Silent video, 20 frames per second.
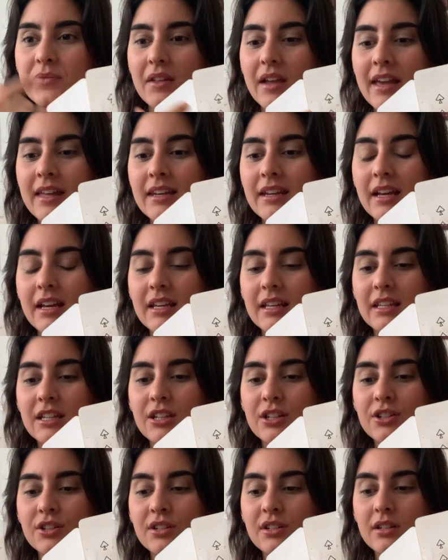And
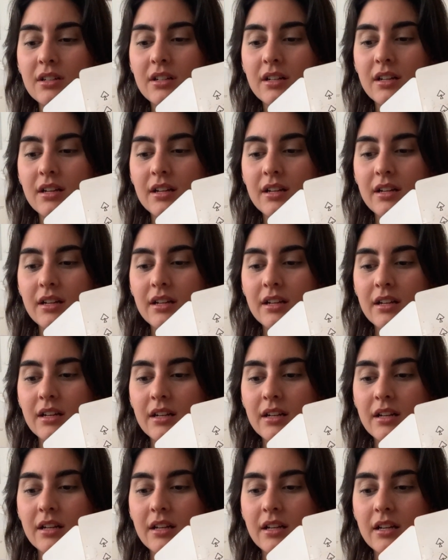here,
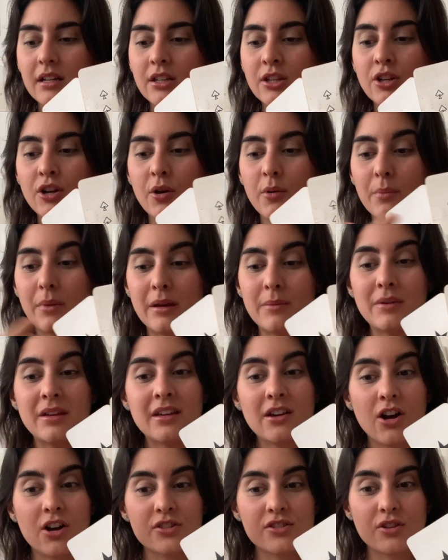you know,
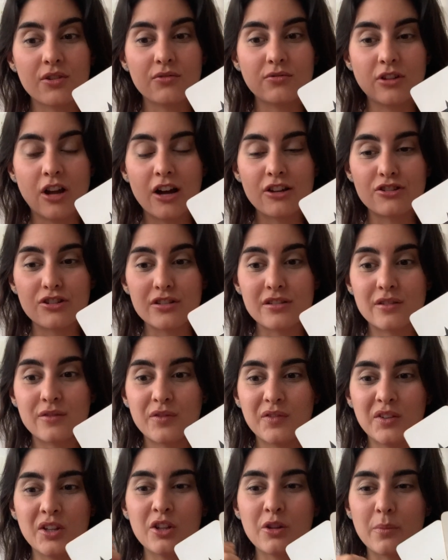maybe also not just
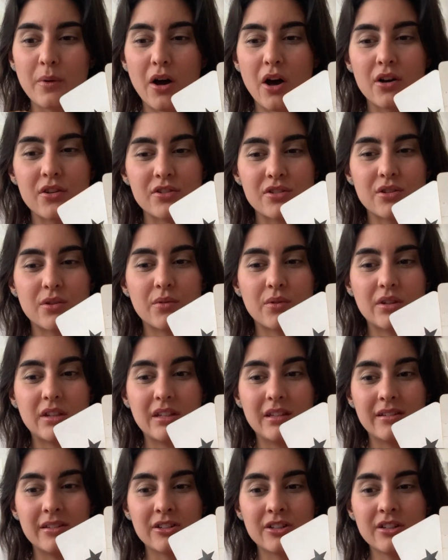feel, but also
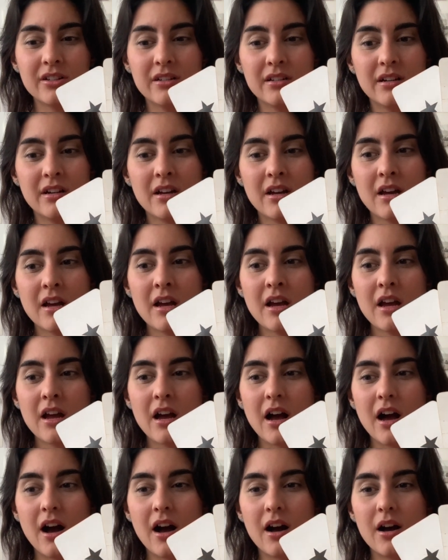hear,
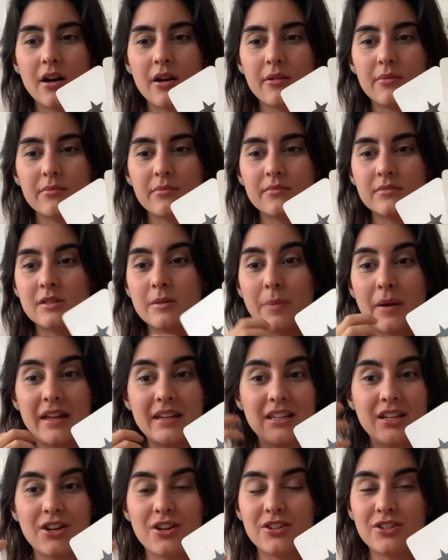
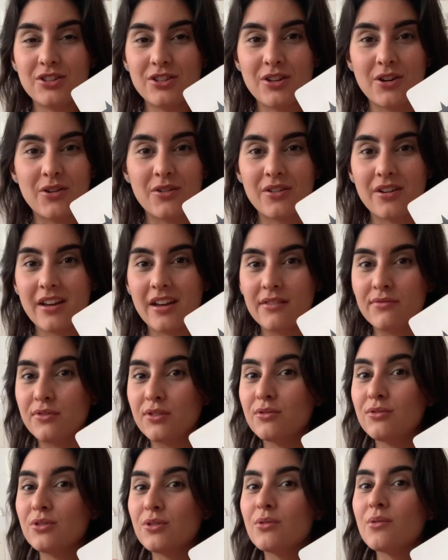depending on, you know, if you
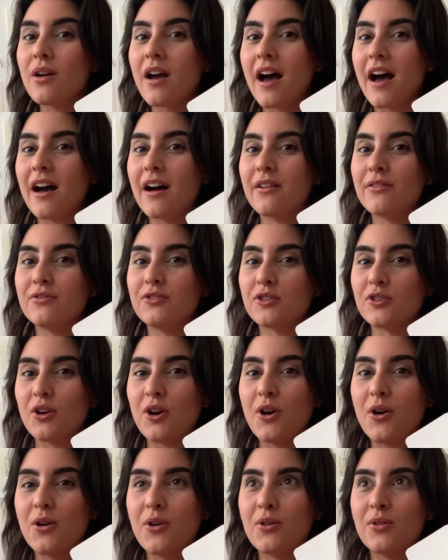do have your
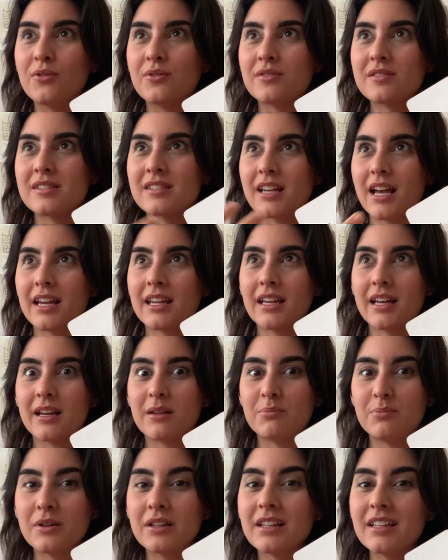own psychic
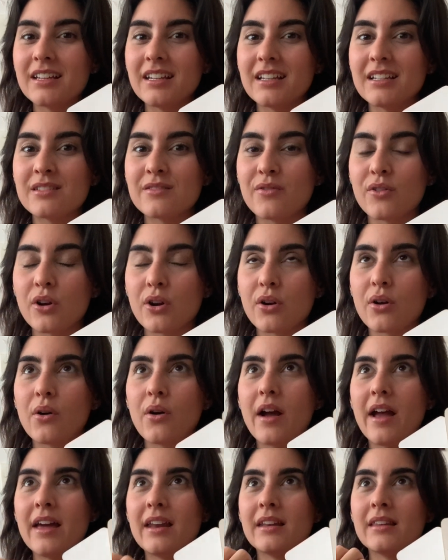abilities, Virgo,
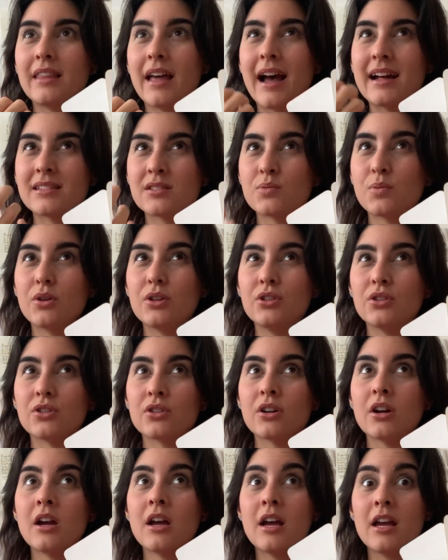and that's what
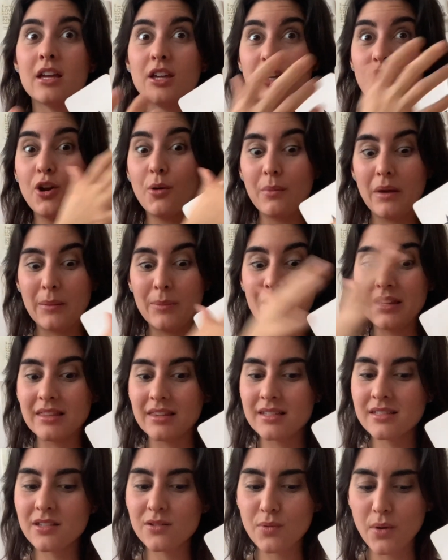you're, you know, maybe
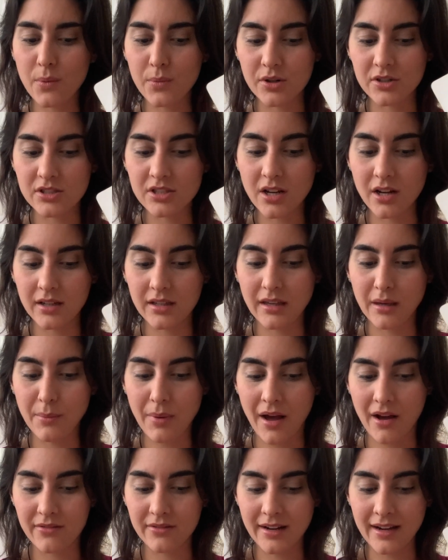this is what we're talking
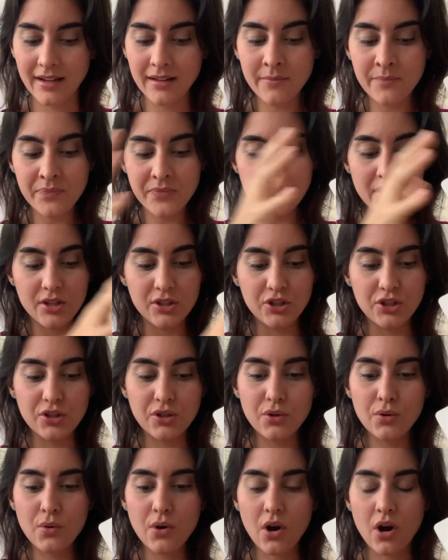about, right?
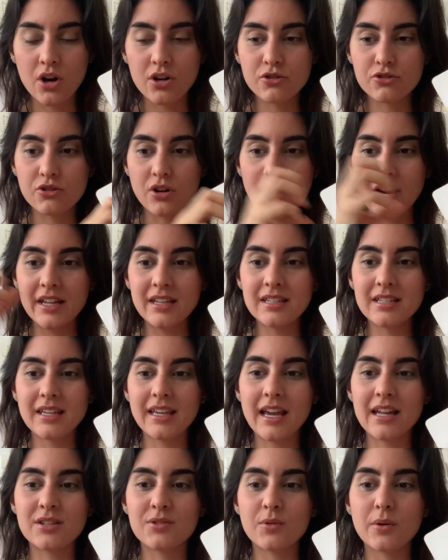You are trying to
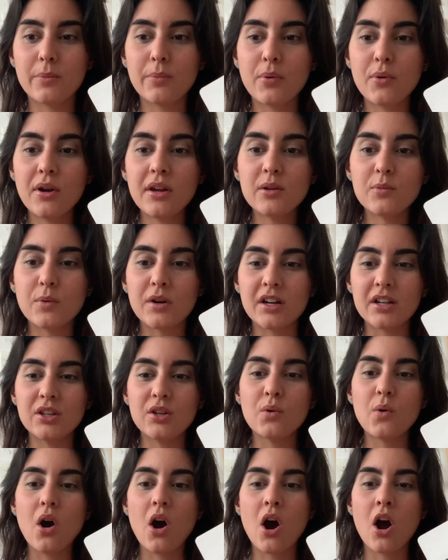get to a point where
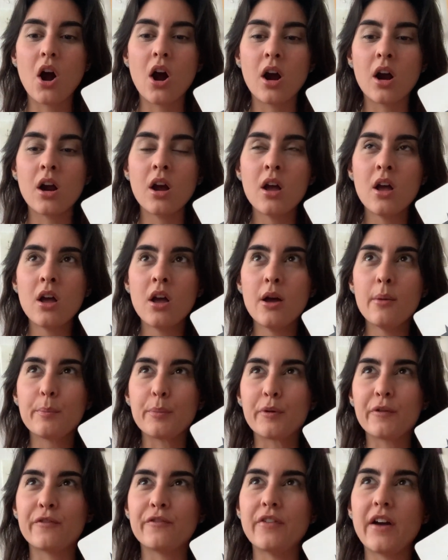you are
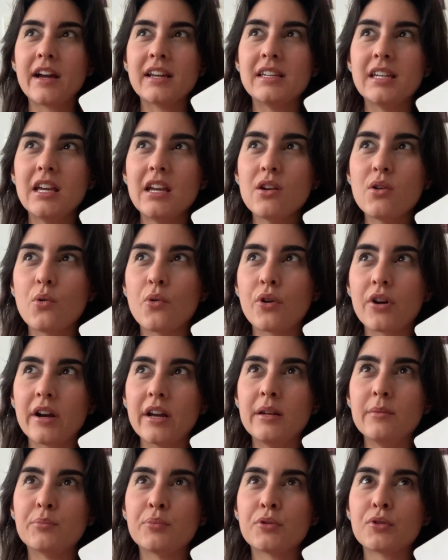perfecting or
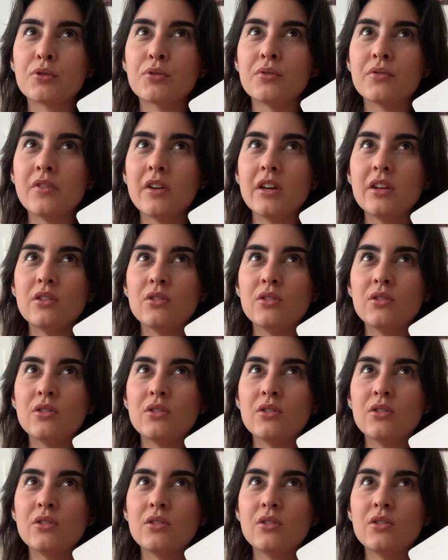improving